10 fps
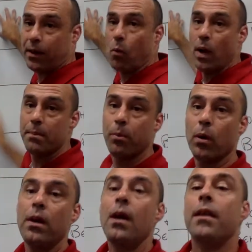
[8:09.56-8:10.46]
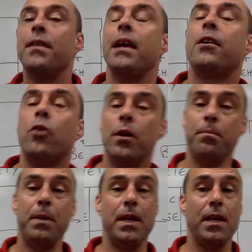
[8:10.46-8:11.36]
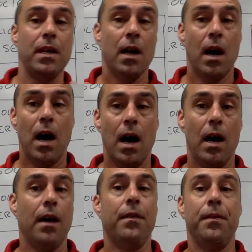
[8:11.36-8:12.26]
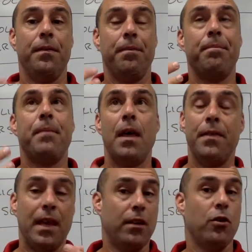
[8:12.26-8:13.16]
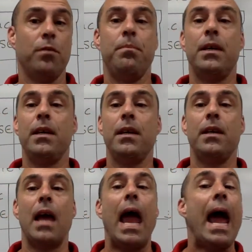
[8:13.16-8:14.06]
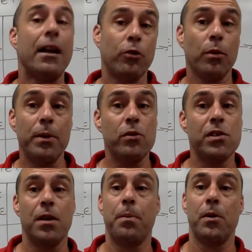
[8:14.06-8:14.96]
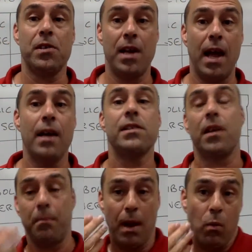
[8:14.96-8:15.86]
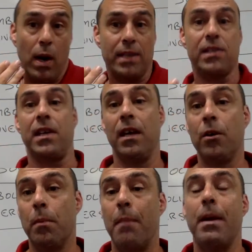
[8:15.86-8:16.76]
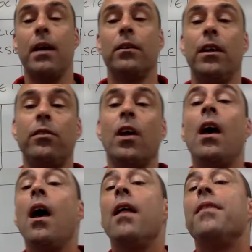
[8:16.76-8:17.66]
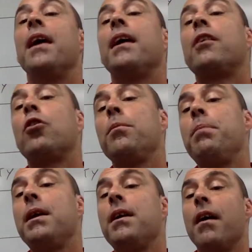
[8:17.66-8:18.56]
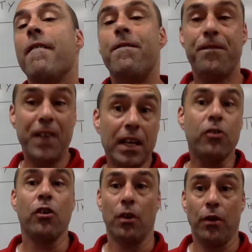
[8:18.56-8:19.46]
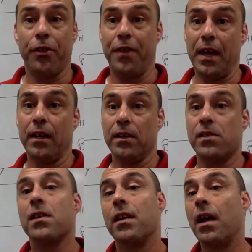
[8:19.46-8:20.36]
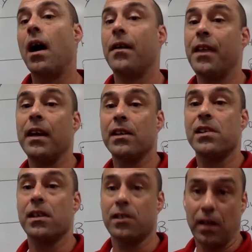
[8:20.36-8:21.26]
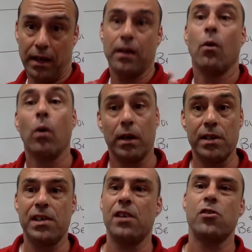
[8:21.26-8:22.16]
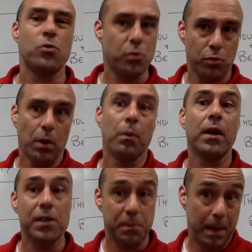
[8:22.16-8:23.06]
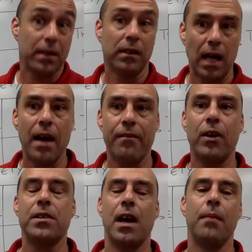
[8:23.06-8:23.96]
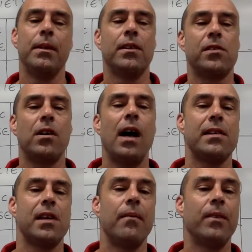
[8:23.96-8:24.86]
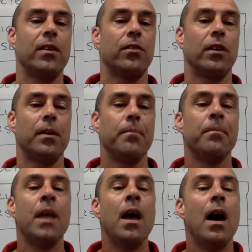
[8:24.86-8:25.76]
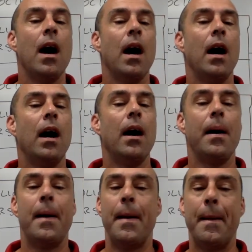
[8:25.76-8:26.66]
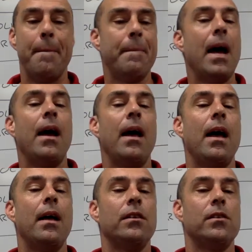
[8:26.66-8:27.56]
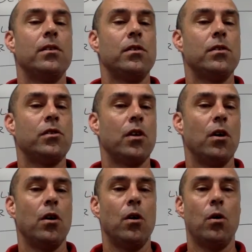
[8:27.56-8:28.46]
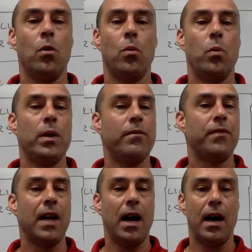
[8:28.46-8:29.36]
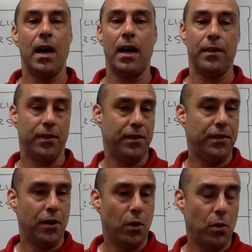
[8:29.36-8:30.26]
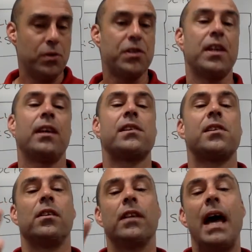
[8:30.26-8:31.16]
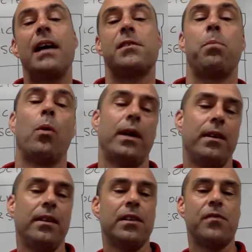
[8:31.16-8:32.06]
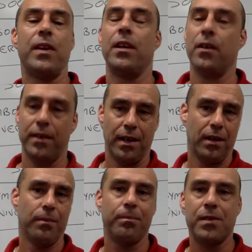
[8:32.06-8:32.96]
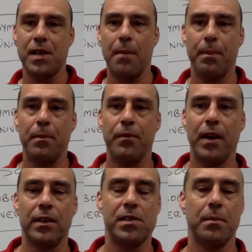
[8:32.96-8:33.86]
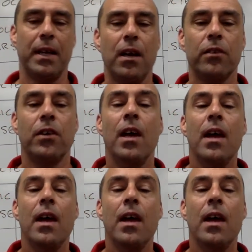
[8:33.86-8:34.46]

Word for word: like a whiteboard. They could be. Uh, they could be attributes that a person has, like my white skin or my maleness. They could be fictional things, uh, that exist, like organizations, which is where we're going to spend a lot of our time in this class, obviously. Um, so we've got those things. The last point in this video, and then I'll stop and move on to something else,